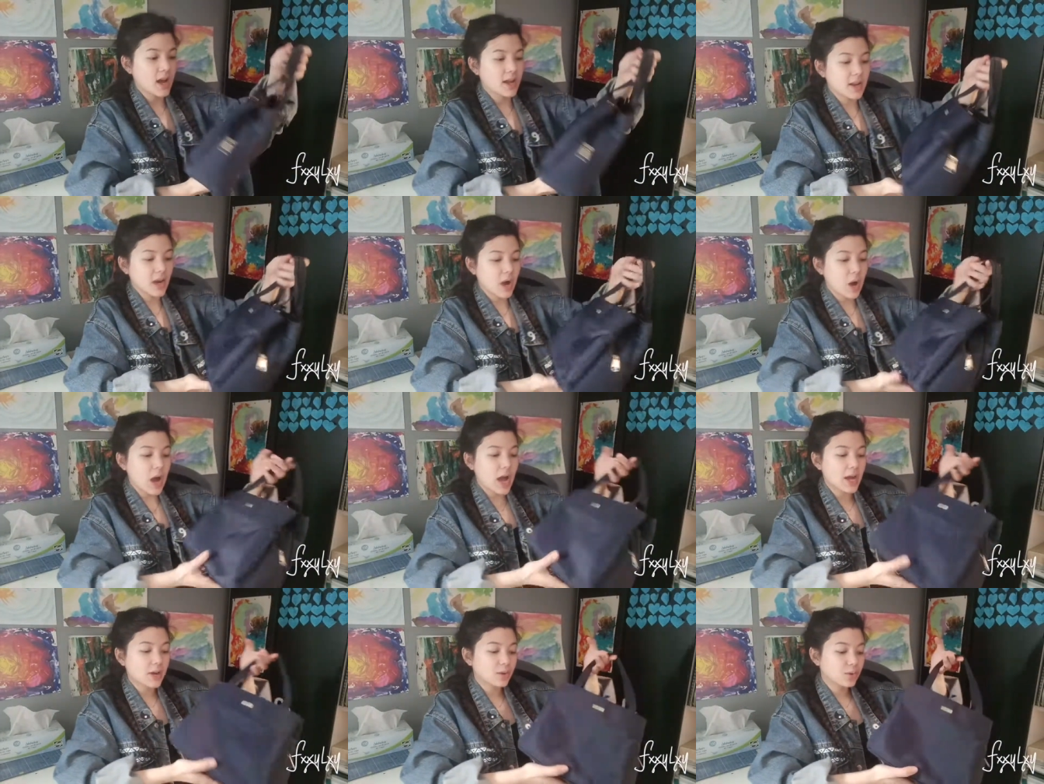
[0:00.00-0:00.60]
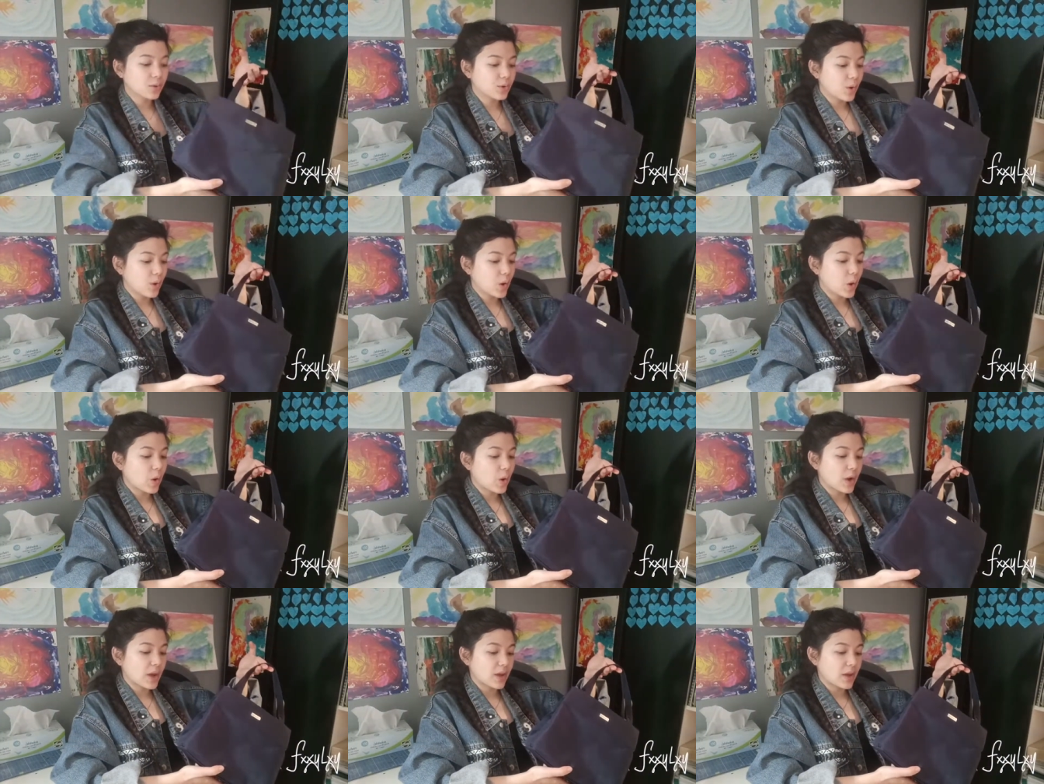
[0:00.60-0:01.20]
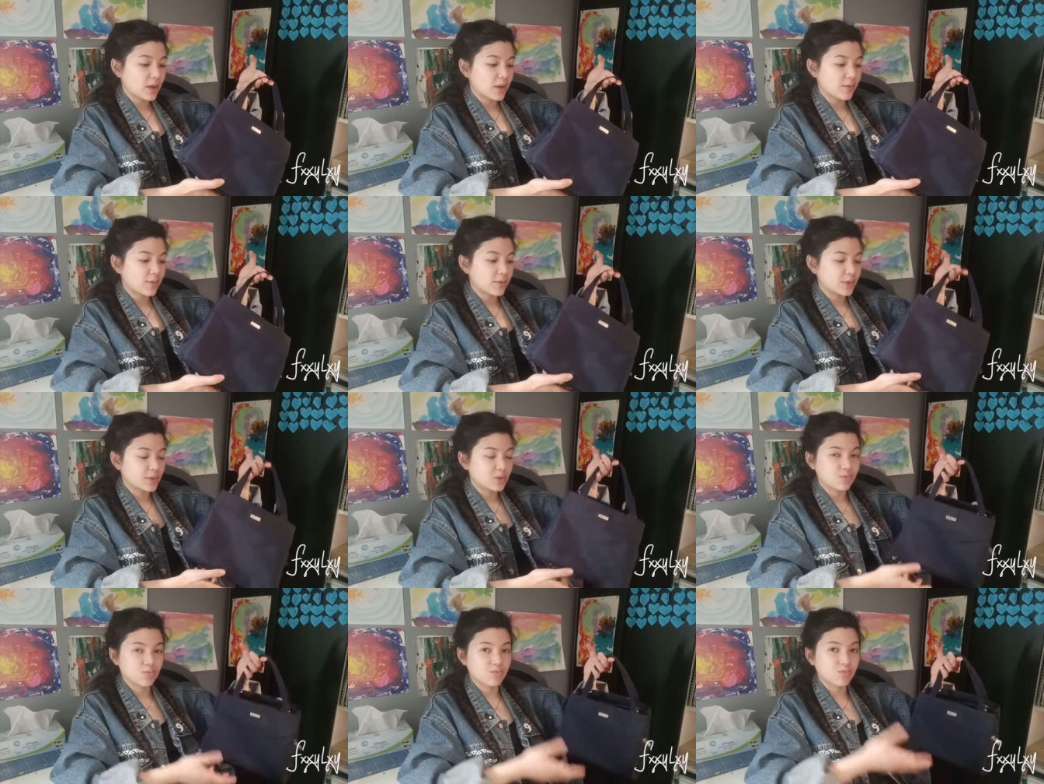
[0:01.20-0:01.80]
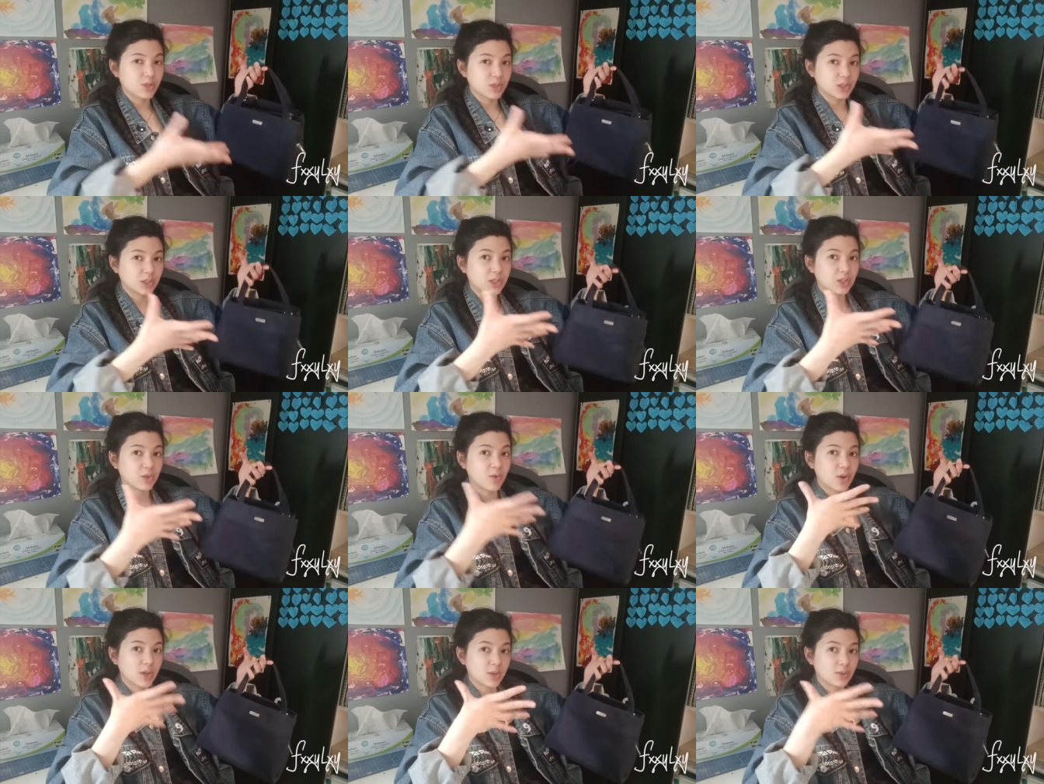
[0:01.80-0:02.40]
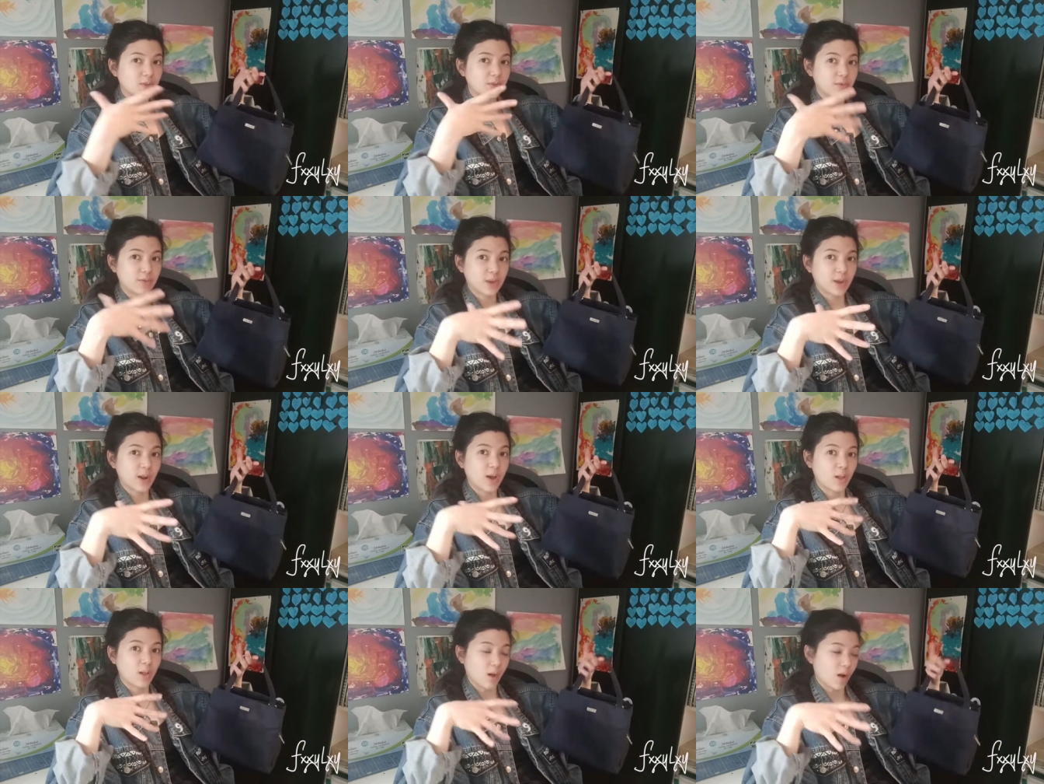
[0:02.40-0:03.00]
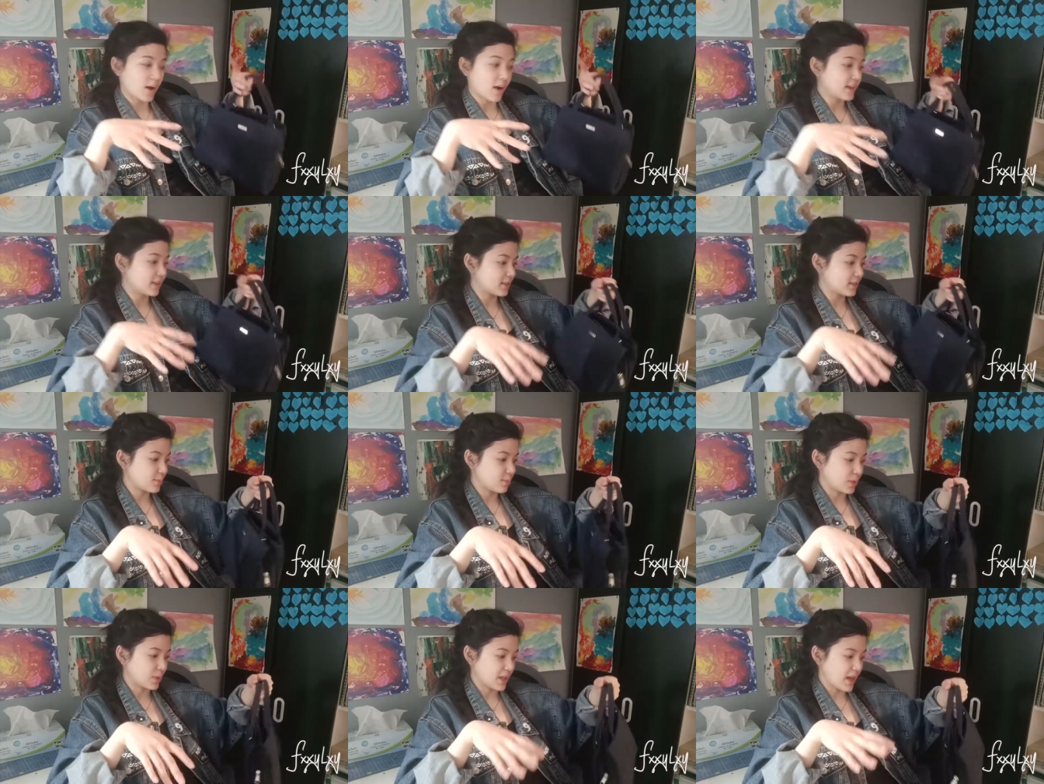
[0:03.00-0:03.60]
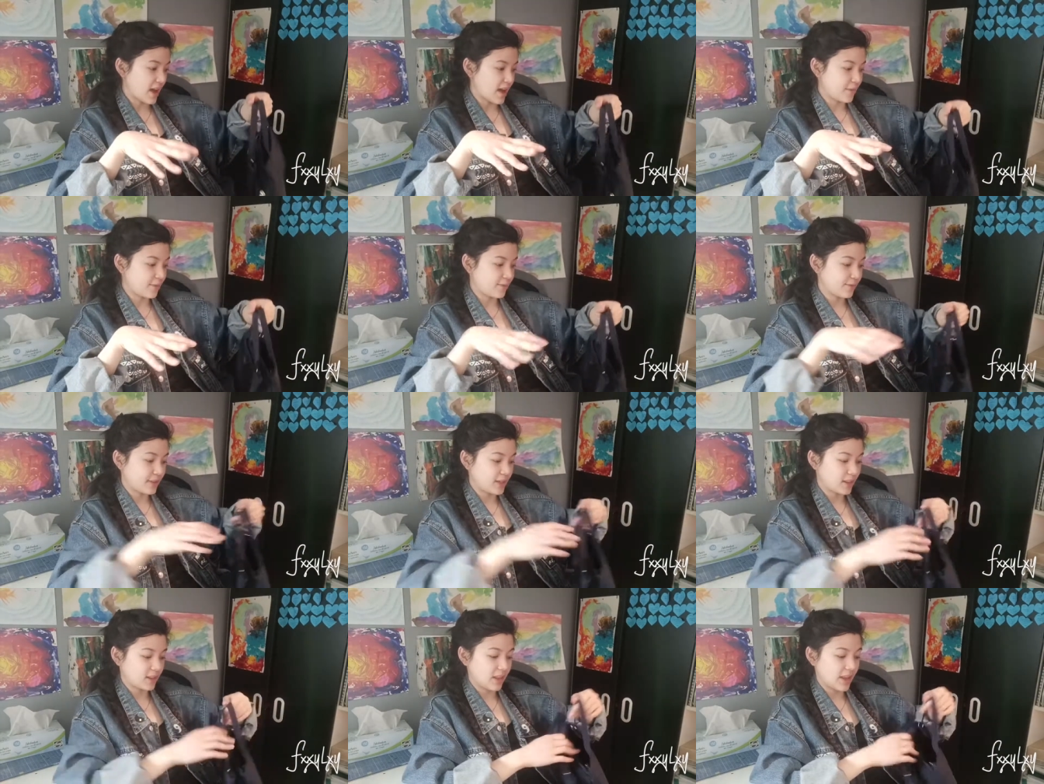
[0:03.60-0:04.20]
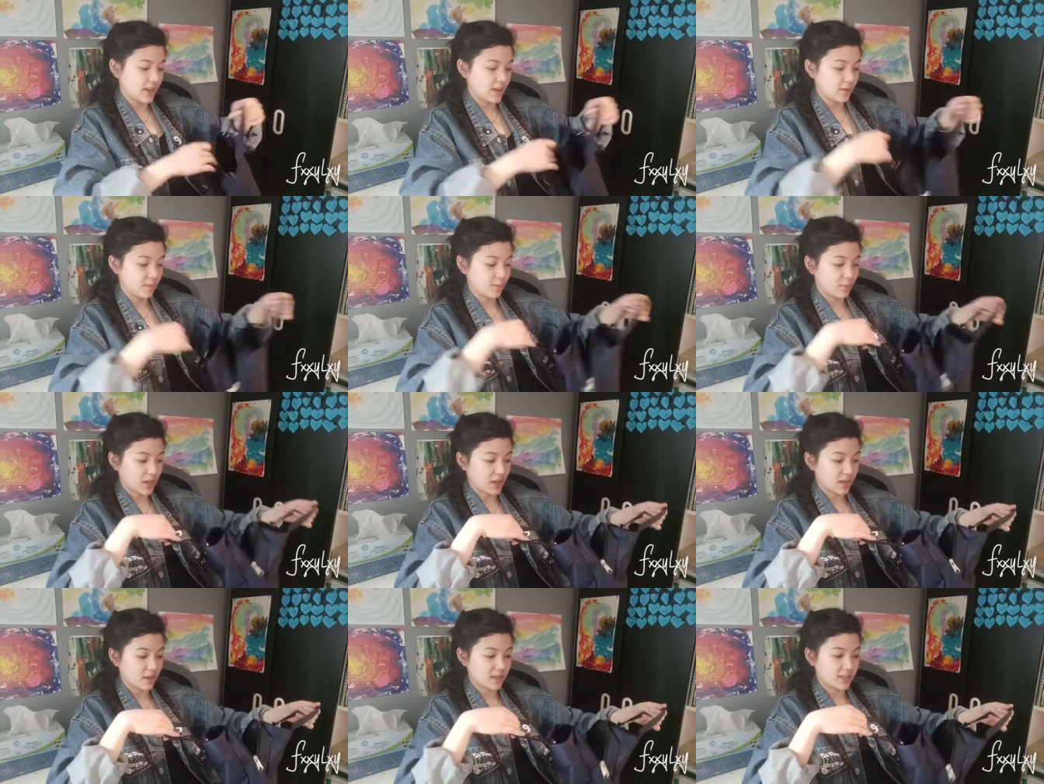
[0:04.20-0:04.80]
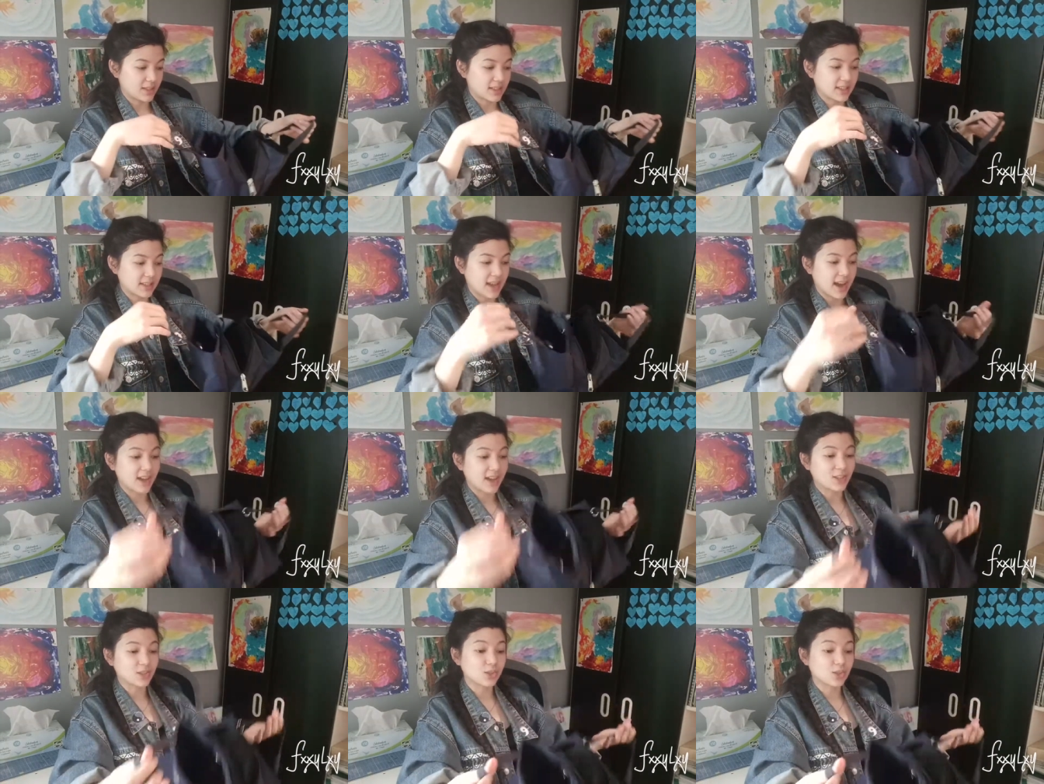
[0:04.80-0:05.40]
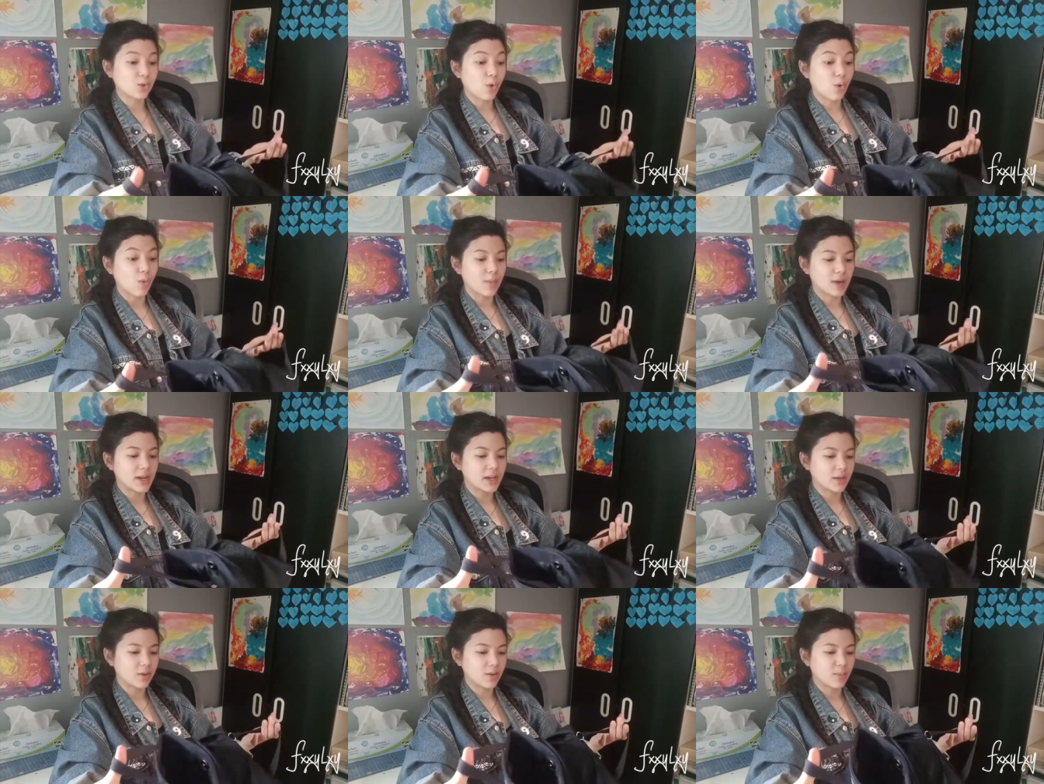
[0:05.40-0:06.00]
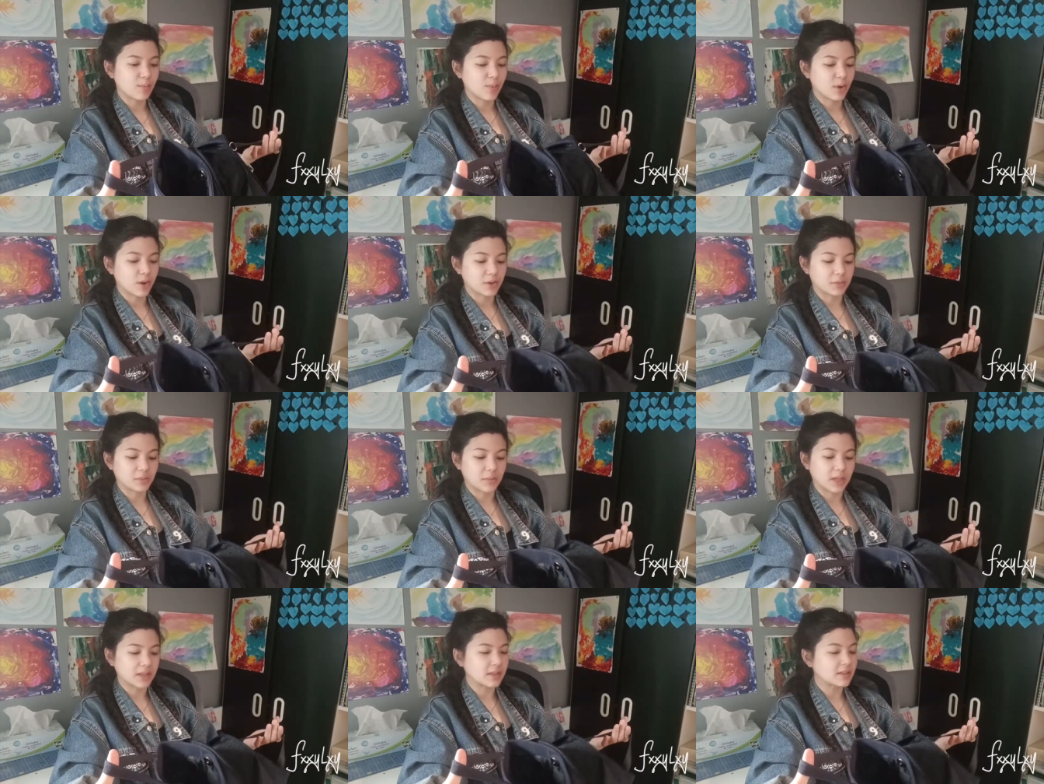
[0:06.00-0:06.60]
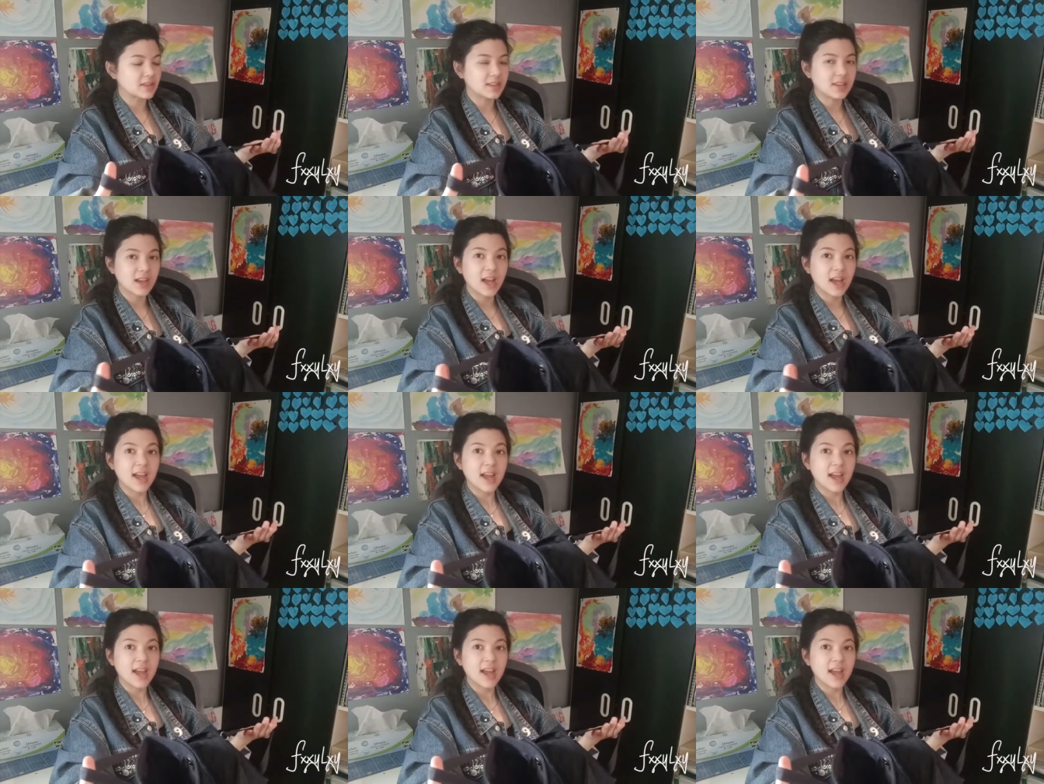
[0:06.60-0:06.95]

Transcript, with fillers: now I don't know if it's really going to fit a lot but I feel like because it has so many compartments